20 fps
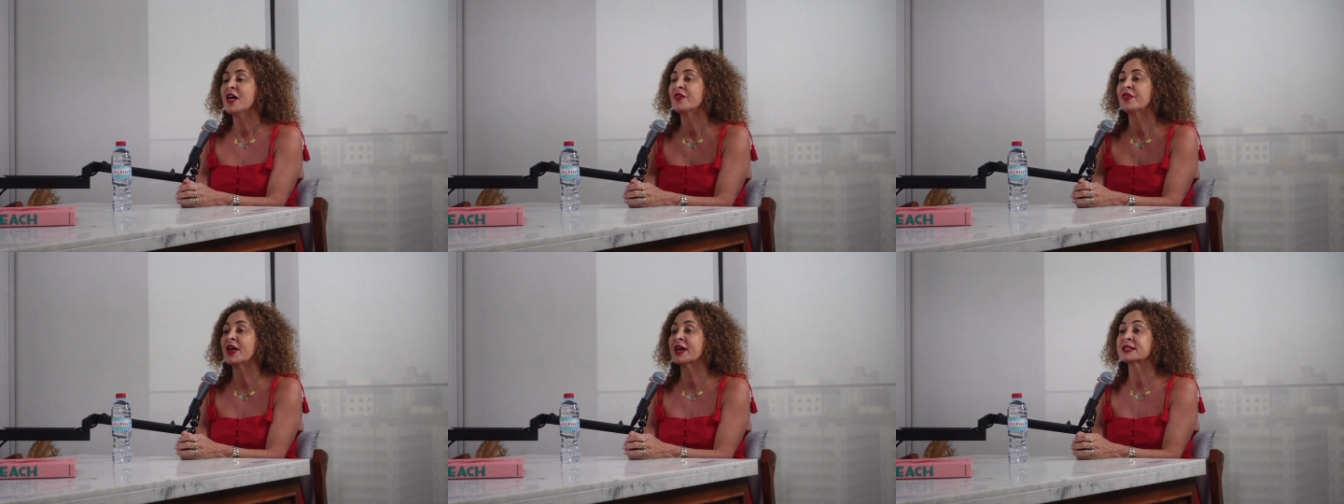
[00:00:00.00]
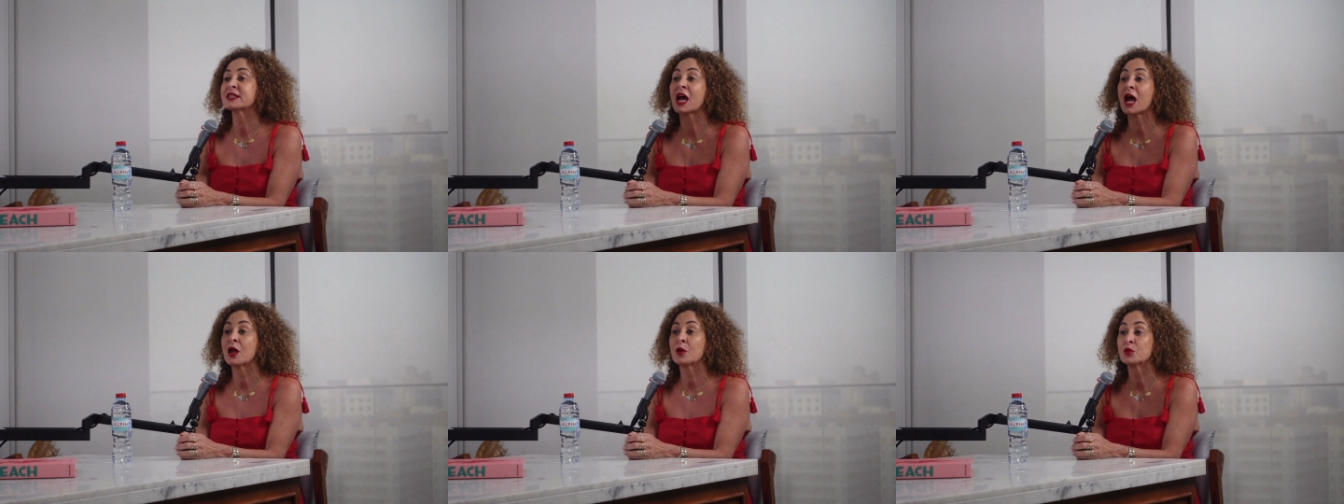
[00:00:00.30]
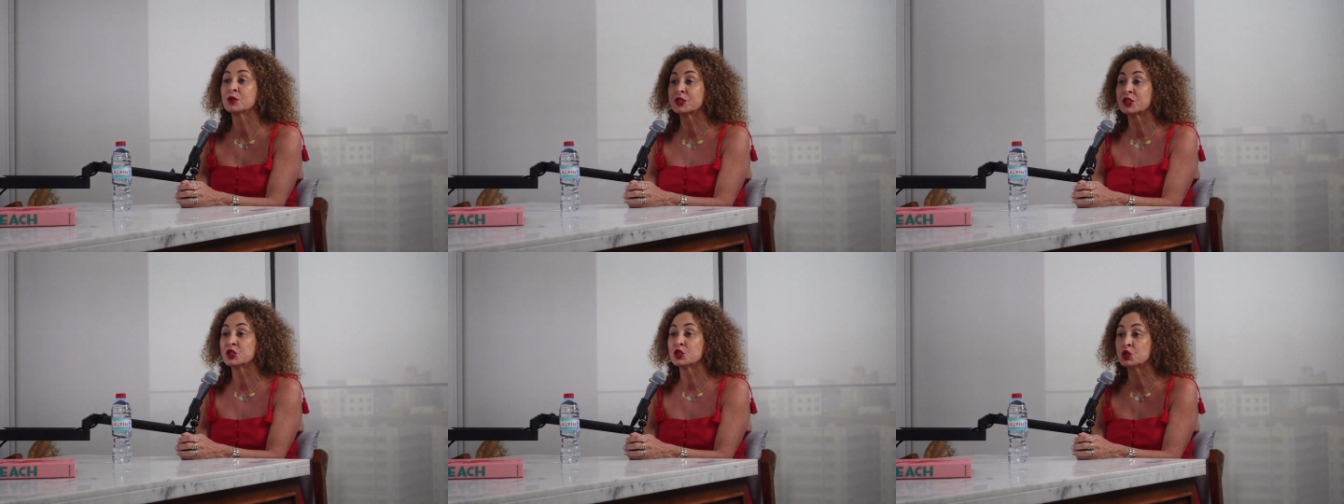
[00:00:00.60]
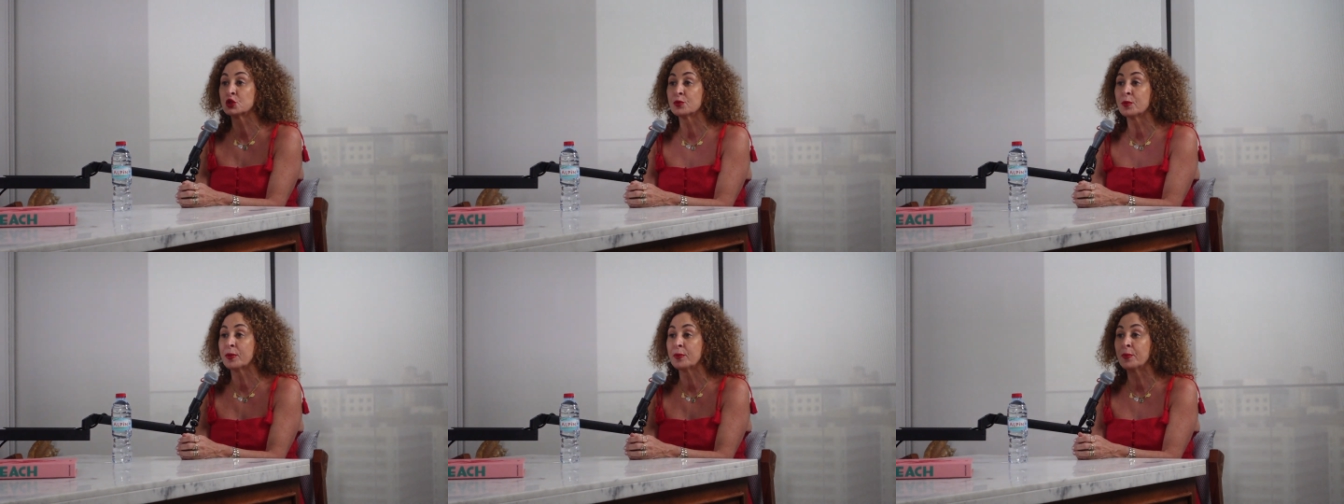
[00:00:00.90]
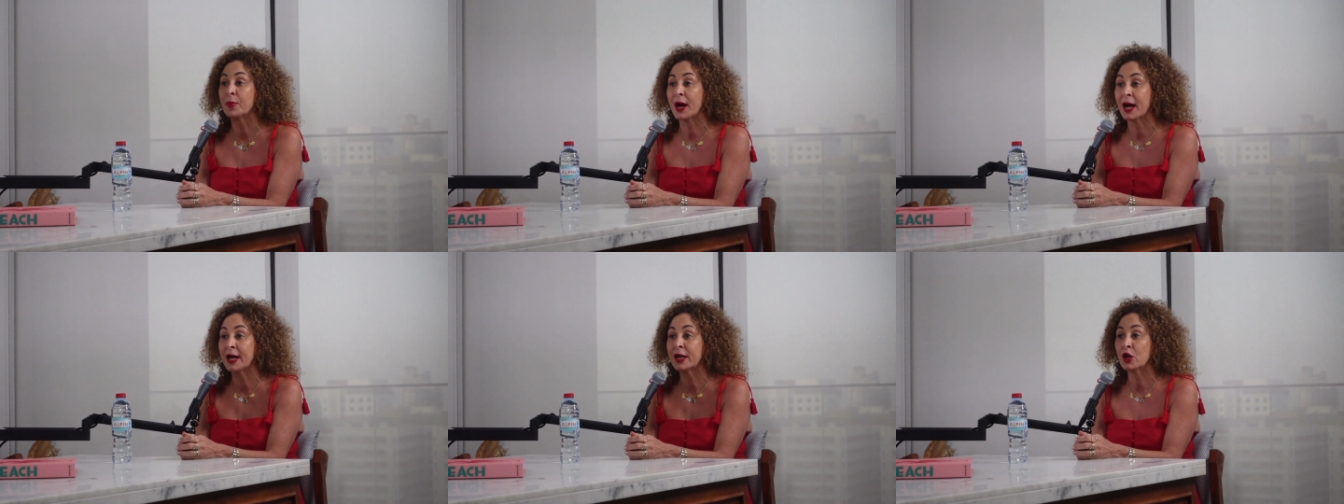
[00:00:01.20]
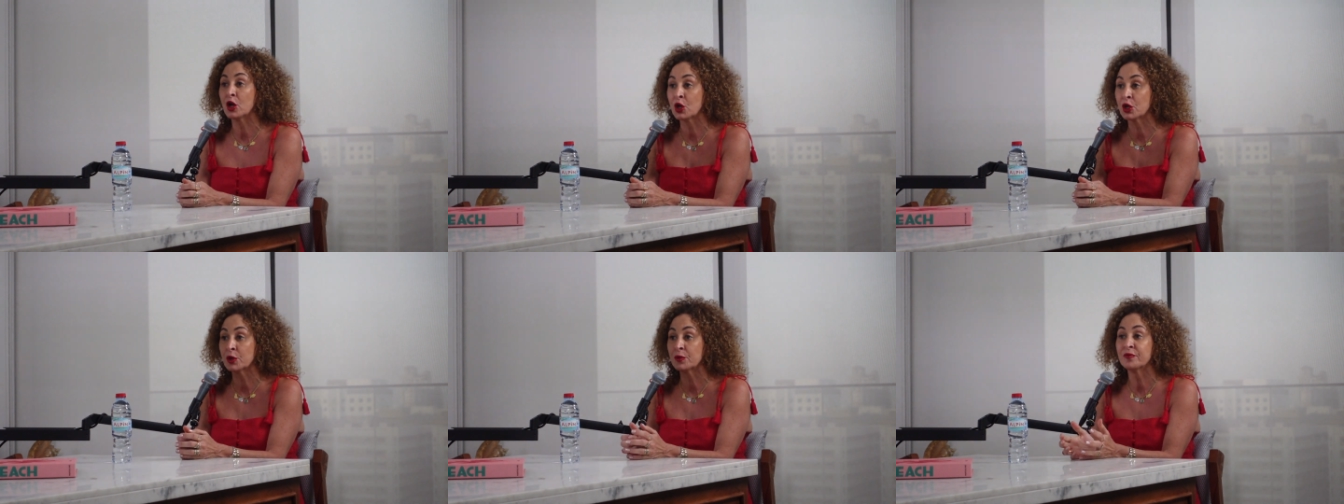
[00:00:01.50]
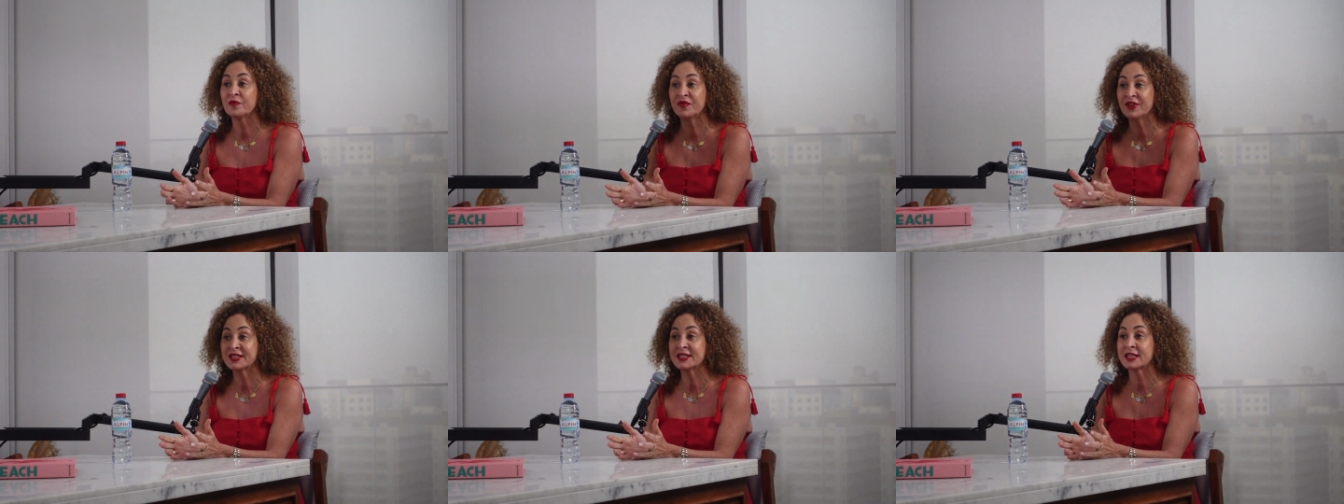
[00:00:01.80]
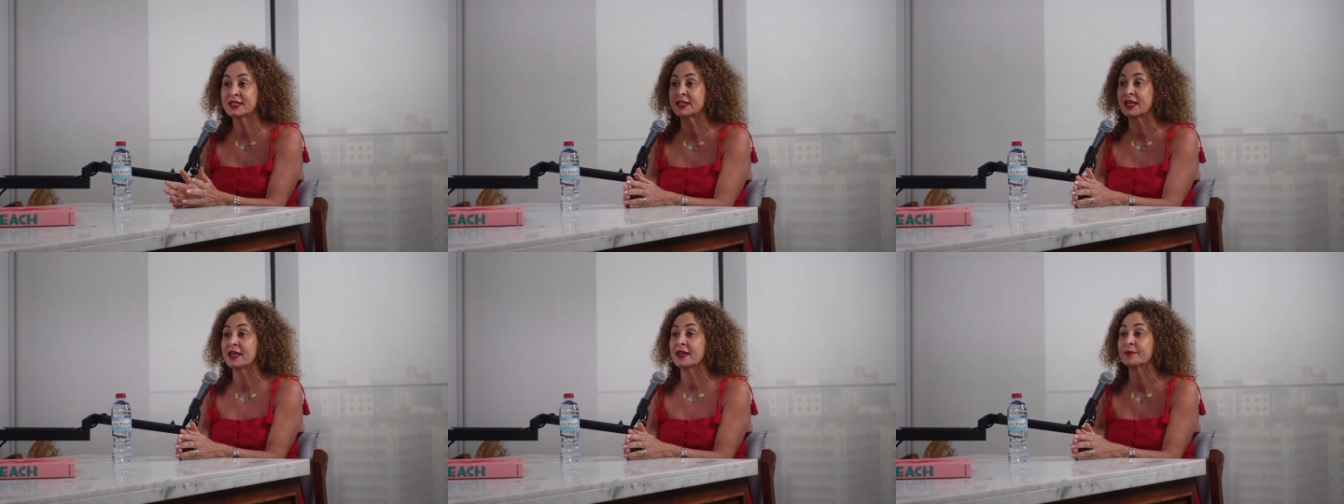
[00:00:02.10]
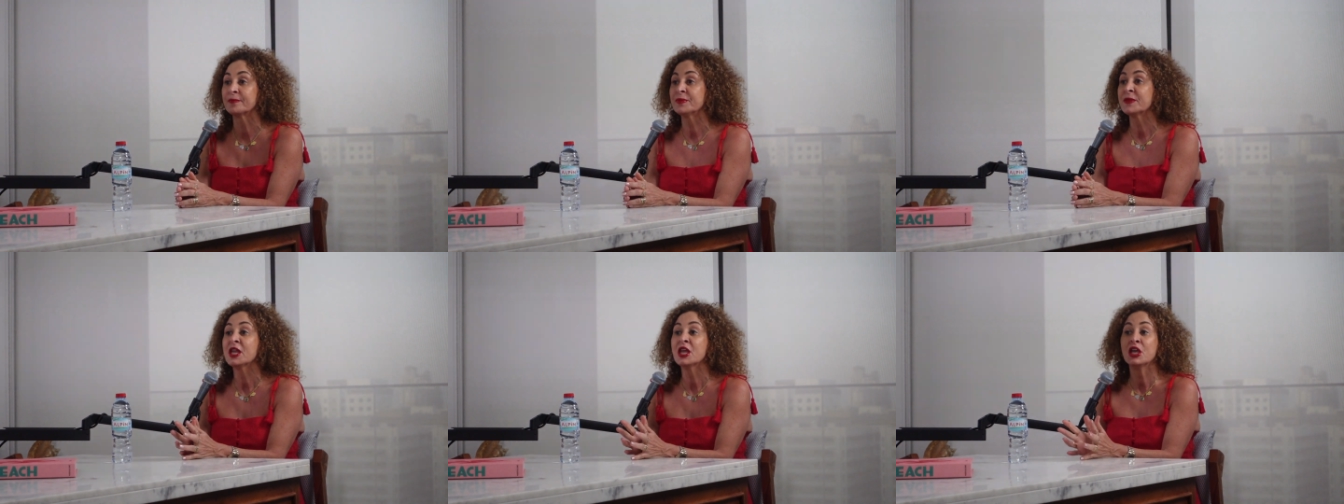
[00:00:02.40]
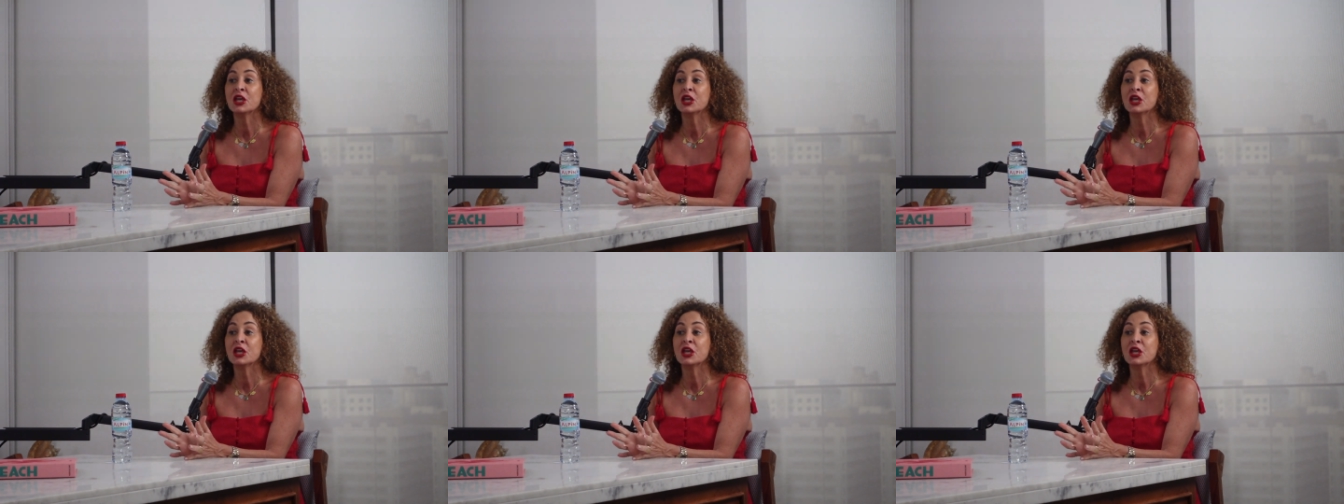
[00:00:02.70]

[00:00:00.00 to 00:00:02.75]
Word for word: that I was in Dubai um, visiting.